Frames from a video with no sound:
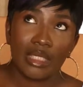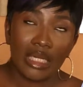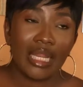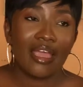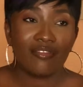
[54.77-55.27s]

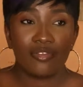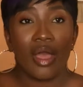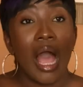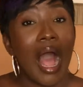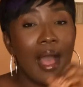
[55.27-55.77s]
life
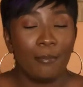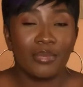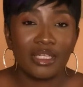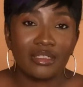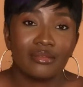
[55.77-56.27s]

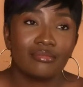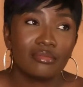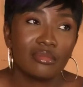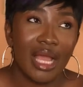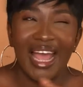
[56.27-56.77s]
happening.
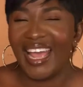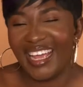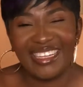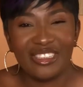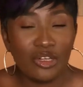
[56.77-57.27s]

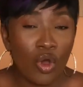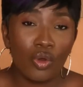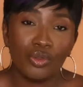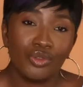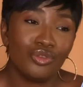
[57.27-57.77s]
I
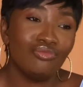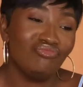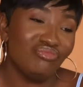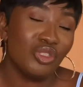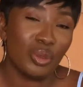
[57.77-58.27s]
know
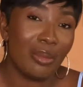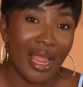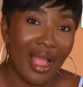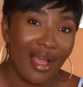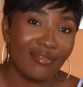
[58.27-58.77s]
you might
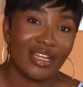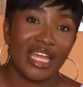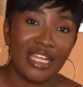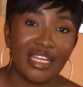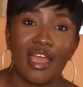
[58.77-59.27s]
have an
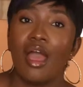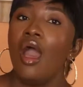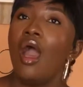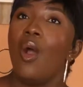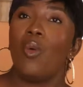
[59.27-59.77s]
idea
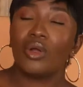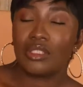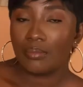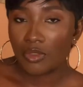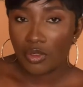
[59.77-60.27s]
what
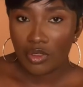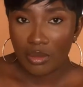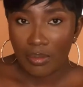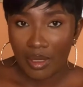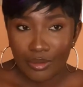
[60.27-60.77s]
I'm talking
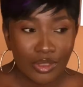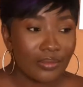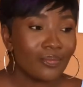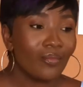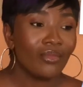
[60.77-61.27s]
about.
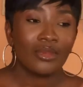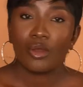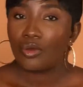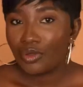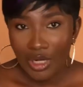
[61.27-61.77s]

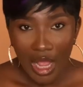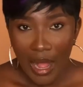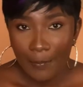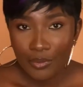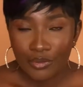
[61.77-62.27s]
Corona
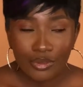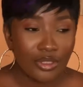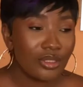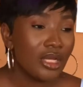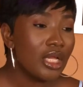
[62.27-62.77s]

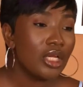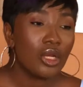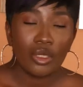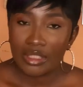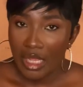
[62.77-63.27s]
happened,
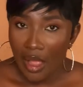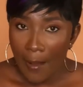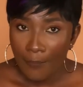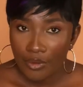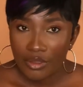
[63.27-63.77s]
lockdown
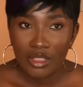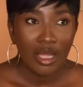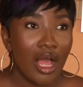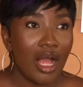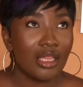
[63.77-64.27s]
happened,
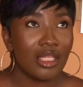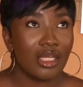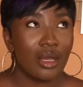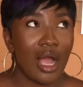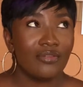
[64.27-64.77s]
and
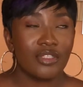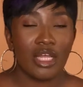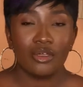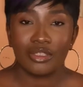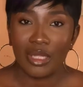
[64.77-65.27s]
then after
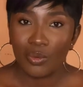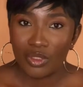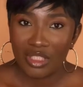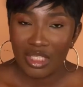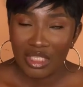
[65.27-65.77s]
lockdown
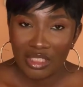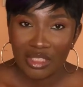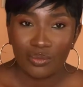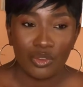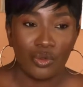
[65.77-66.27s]
was
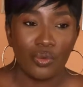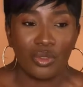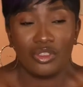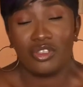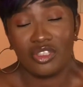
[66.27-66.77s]
eased,
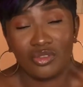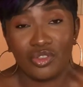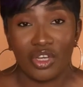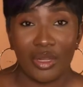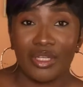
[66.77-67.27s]
we're just still
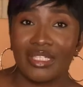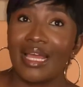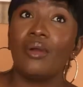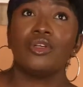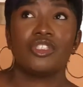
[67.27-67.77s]
trying.
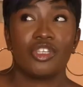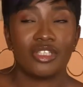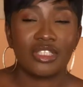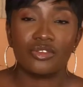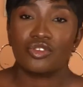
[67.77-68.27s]
I was
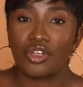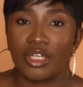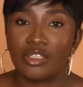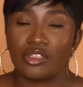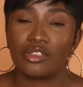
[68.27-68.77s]
just still
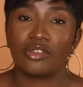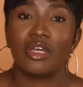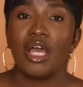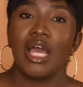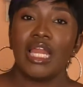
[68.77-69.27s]
trying to
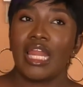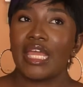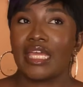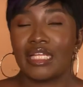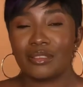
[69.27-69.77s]

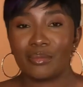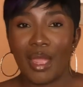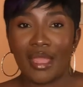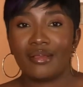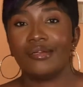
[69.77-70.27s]
like get
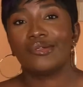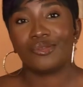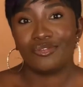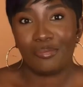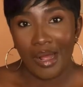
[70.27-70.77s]
my
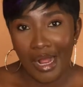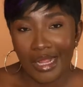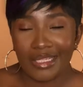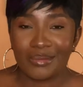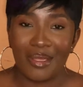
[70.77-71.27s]
groove back,
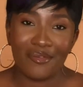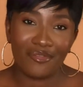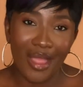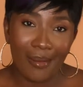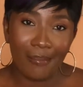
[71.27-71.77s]
get my
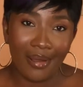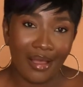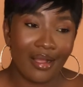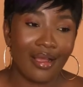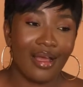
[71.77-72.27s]
vibe
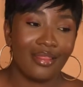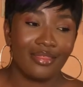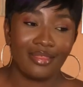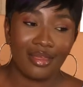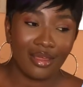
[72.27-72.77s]
back,
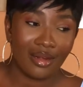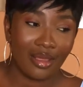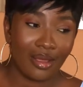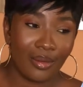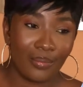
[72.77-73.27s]
and
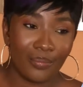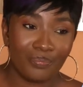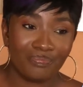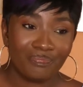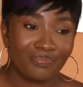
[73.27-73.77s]
then